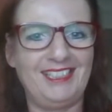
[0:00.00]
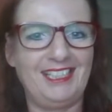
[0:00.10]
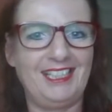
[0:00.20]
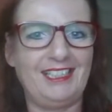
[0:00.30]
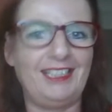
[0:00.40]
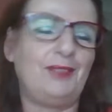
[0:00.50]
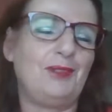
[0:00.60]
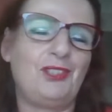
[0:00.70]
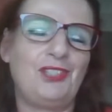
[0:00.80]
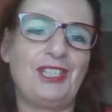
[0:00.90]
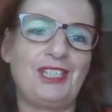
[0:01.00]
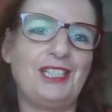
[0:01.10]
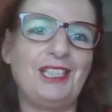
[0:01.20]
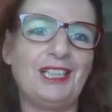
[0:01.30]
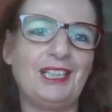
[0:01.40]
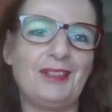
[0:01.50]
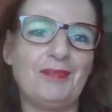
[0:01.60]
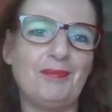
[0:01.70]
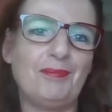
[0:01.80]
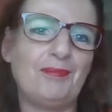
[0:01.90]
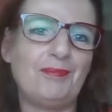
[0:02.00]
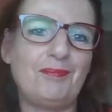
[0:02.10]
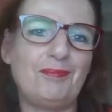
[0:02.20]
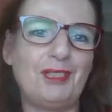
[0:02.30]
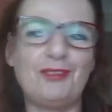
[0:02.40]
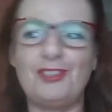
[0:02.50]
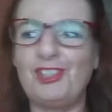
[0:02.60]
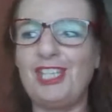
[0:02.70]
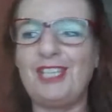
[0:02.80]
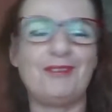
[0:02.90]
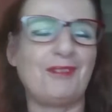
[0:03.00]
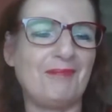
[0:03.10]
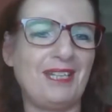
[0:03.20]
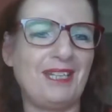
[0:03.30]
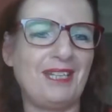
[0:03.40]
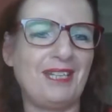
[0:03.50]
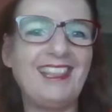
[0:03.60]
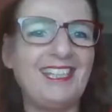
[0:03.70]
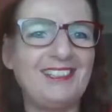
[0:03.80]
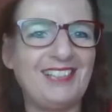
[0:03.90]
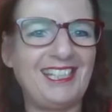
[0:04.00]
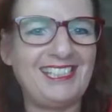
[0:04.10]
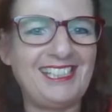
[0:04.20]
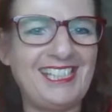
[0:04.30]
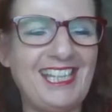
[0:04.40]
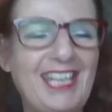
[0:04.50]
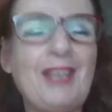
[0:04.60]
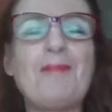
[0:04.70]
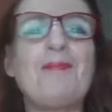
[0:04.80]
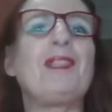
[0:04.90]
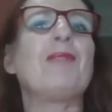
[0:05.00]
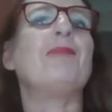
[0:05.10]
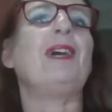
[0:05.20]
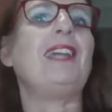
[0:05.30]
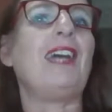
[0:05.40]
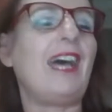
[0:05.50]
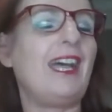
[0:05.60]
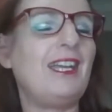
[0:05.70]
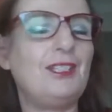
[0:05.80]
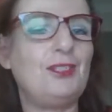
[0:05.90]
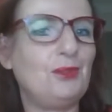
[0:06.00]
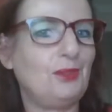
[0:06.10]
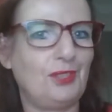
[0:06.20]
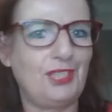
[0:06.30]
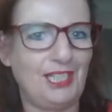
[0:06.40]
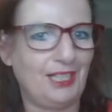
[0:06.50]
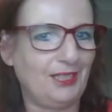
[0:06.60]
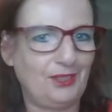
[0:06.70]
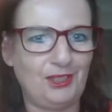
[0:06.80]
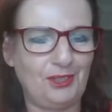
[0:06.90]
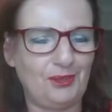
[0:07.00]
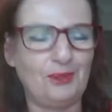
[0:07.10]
That was just a little bit of cheek from my side. Thank you, ladies. But I do not sell to you,